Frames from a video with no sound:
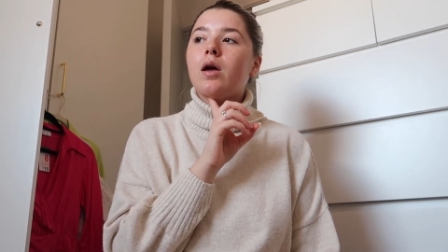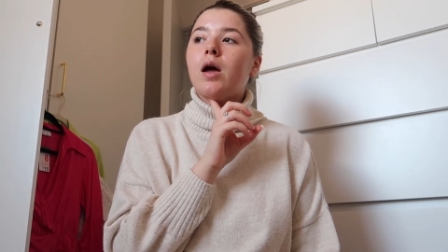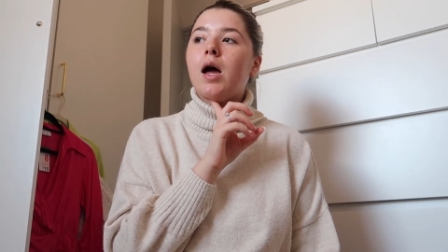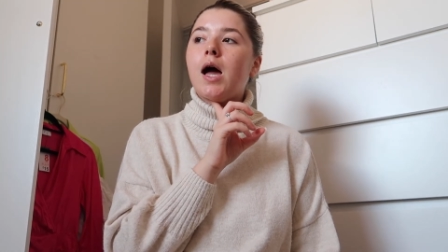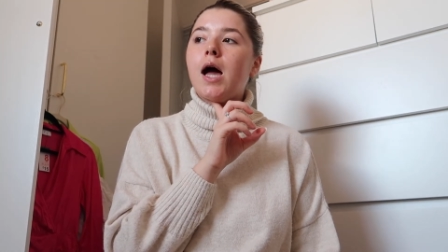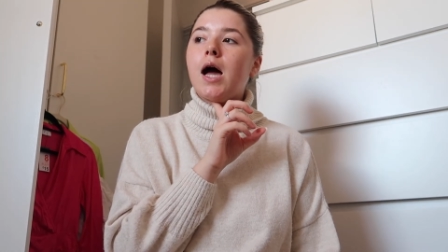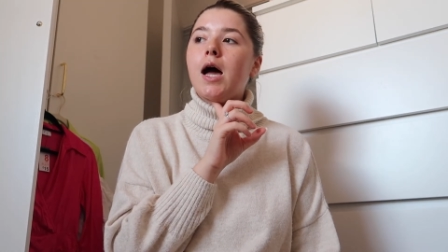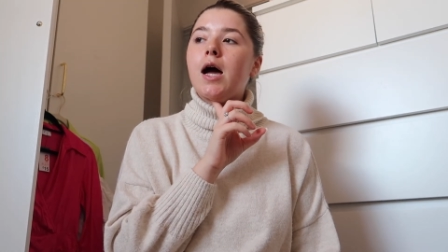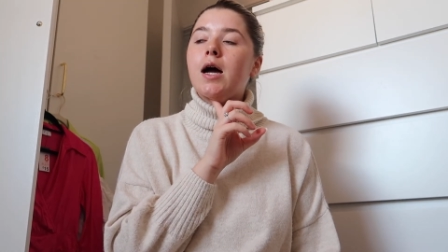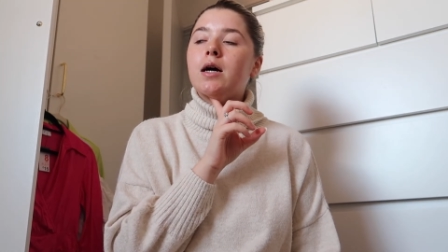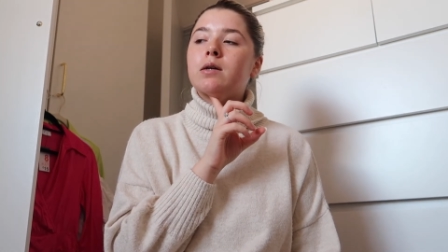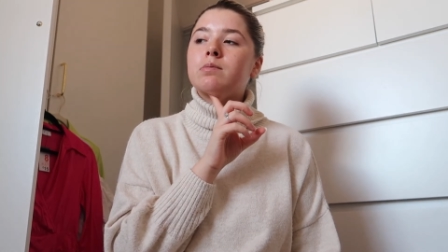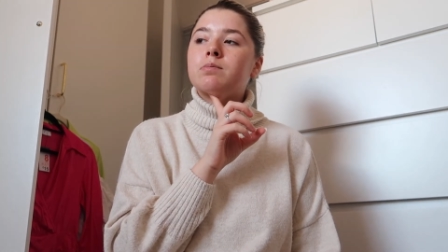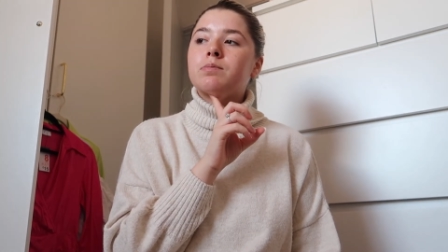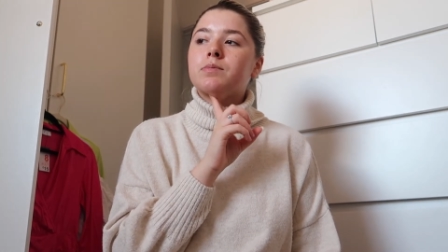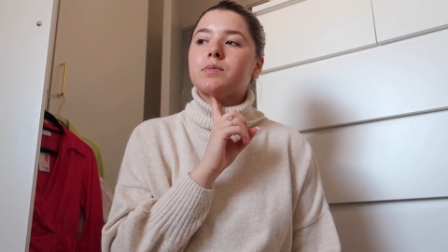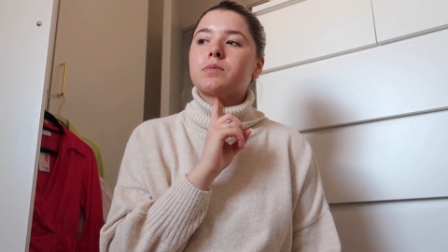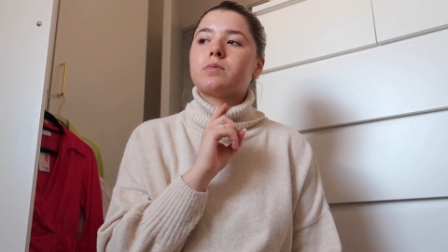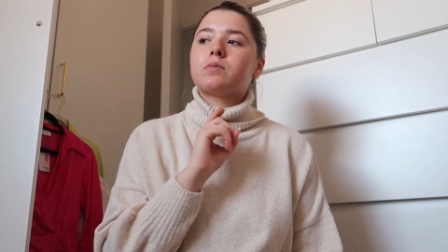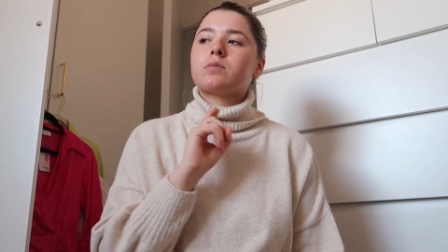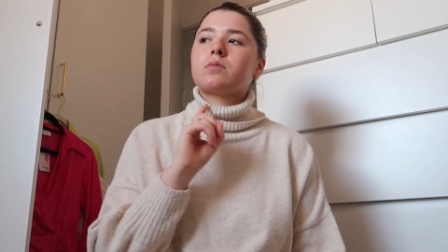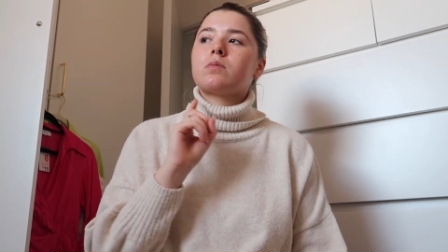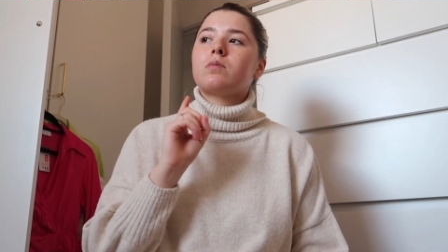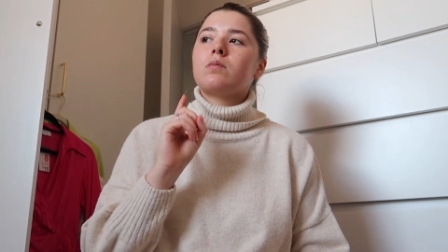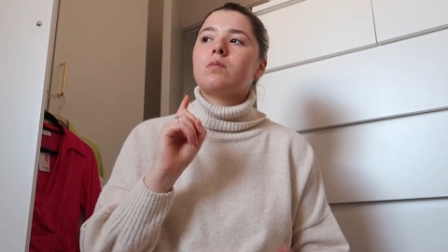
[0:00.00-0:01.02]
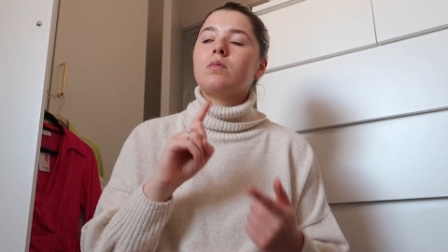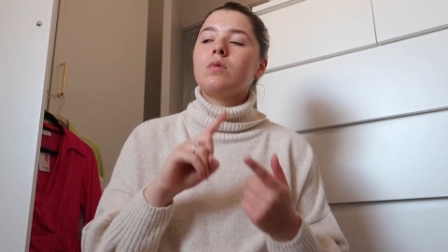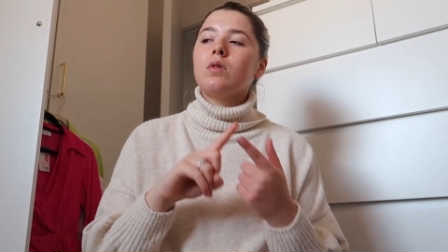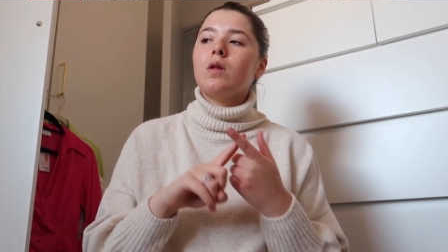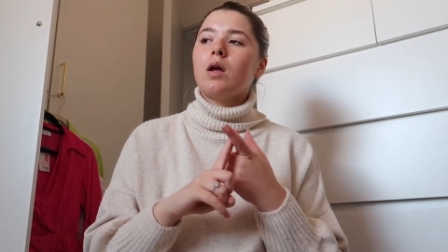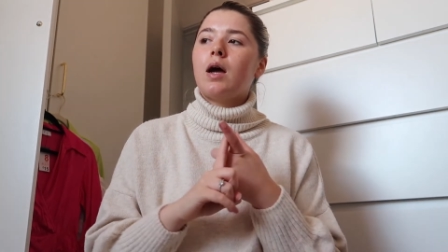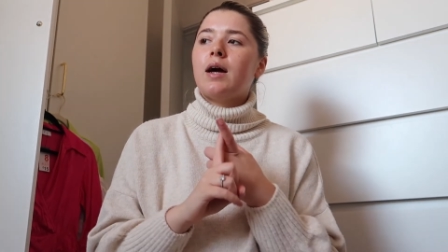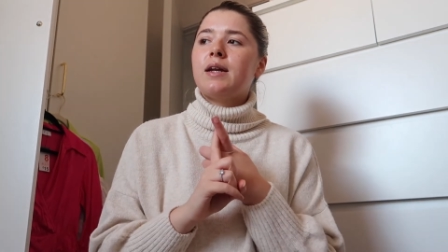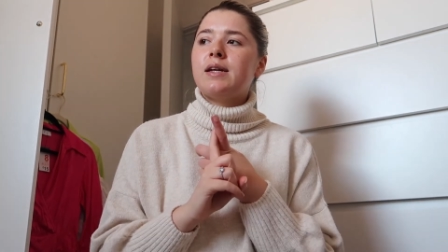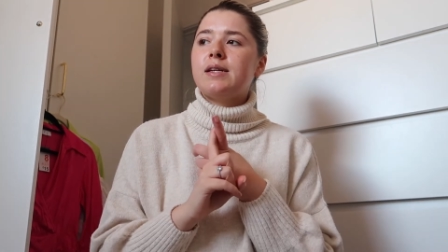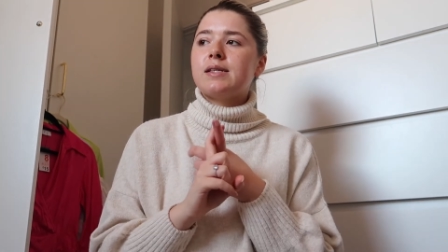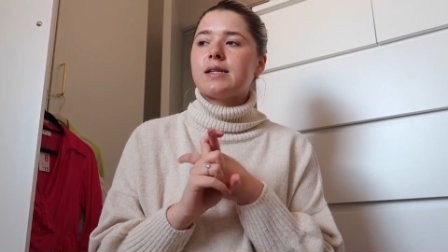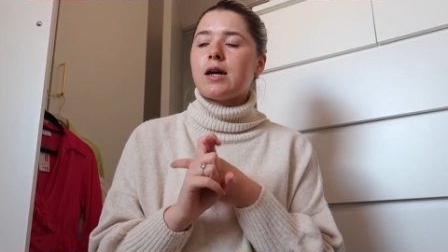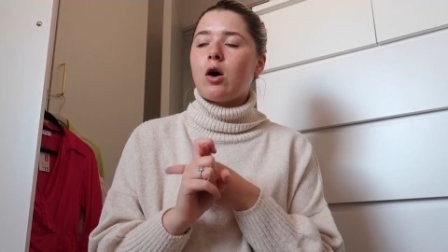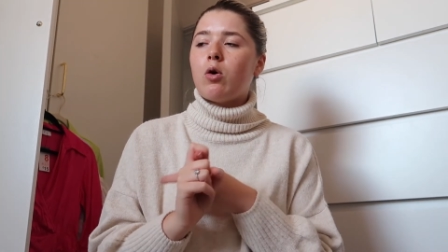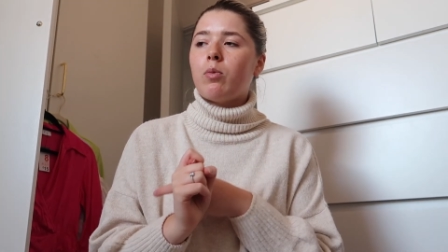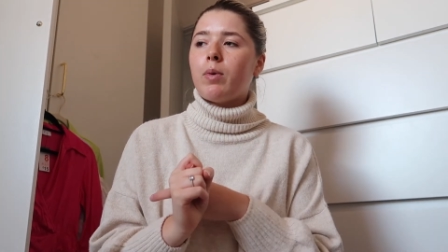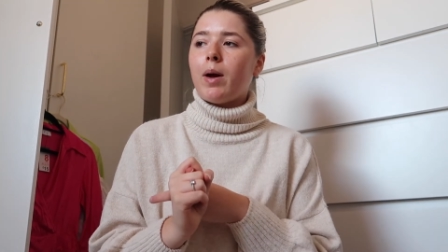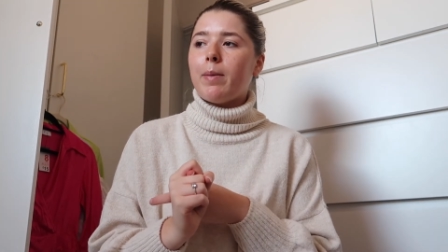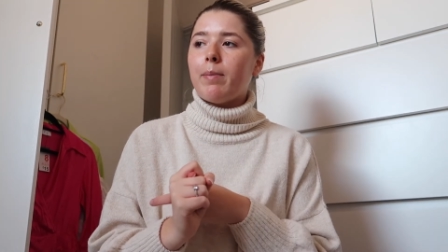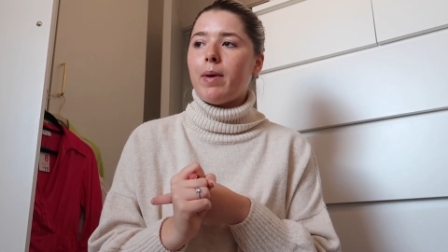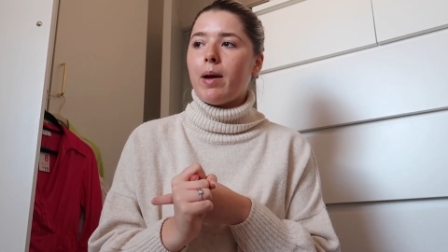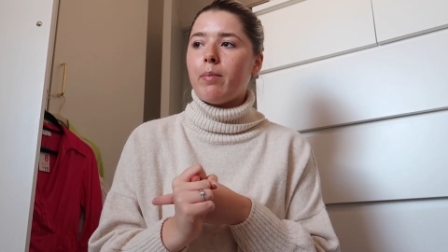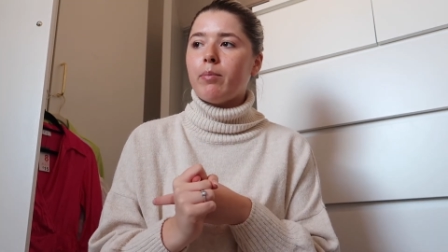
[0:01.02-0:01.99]
I need to get all
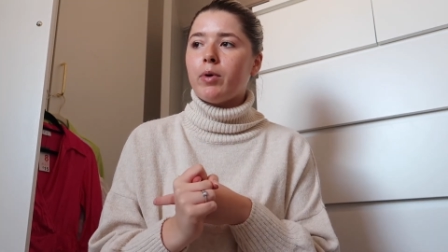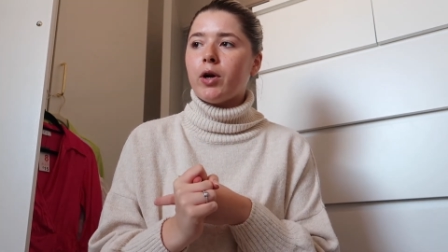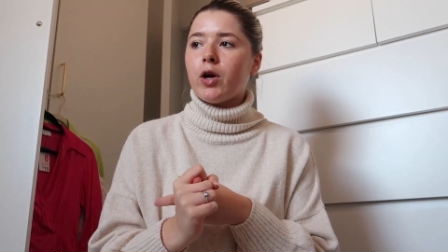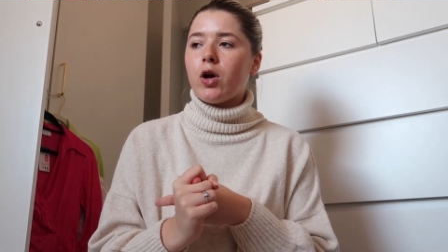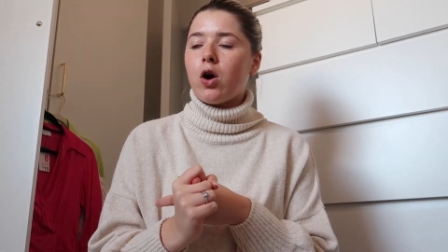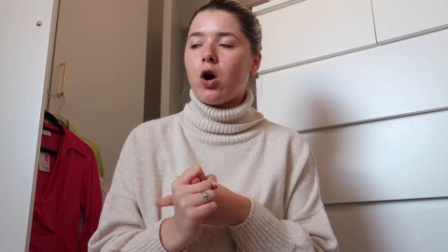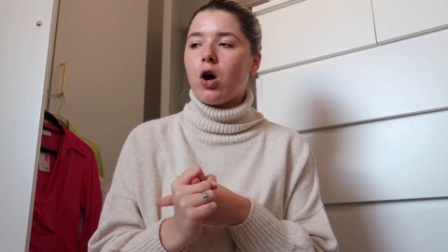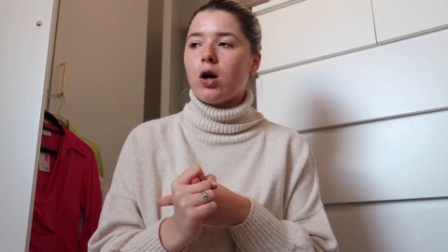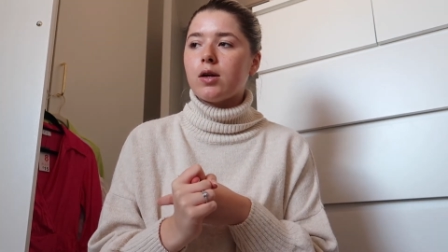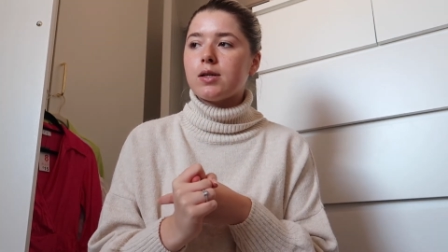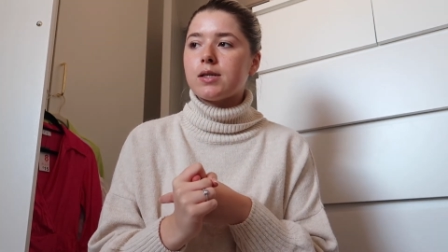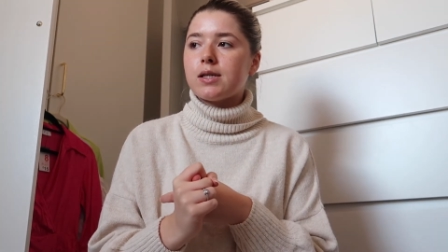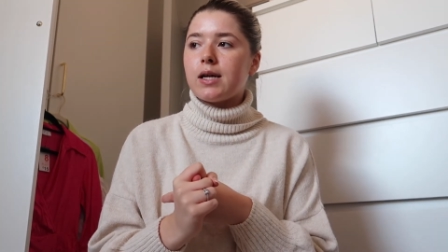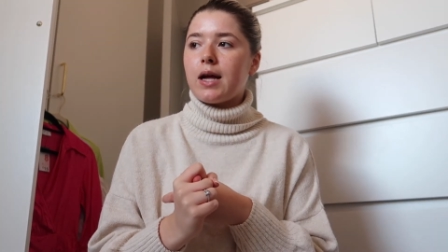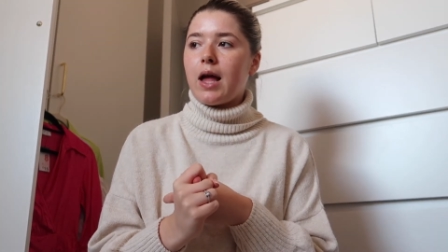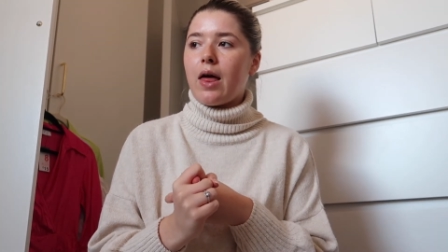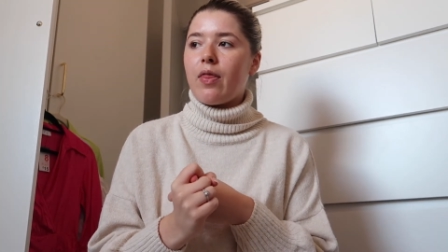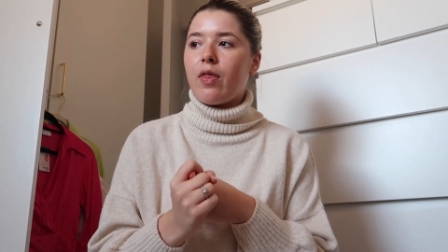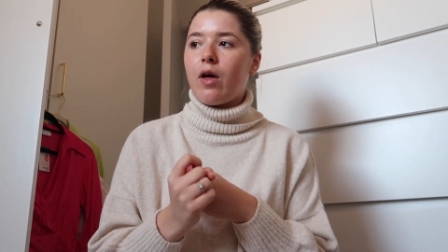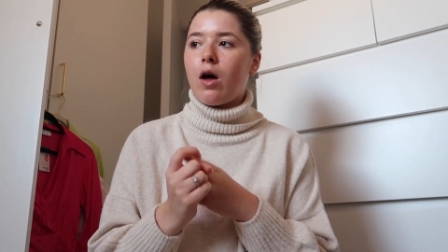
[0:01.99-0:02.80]
my memory cards together.